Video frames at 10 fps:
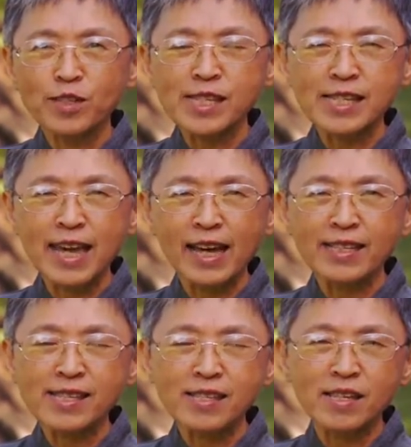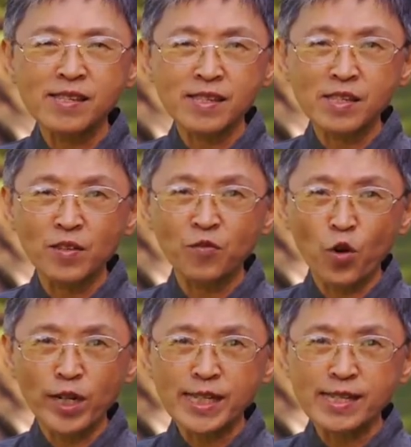stance, a
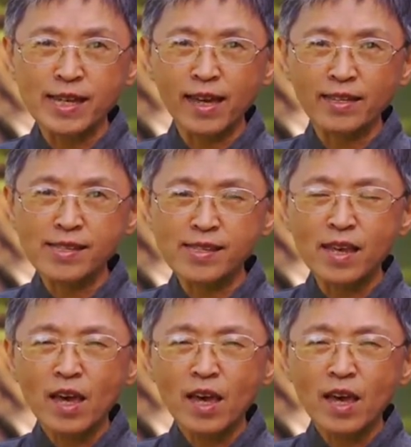60-40 stance,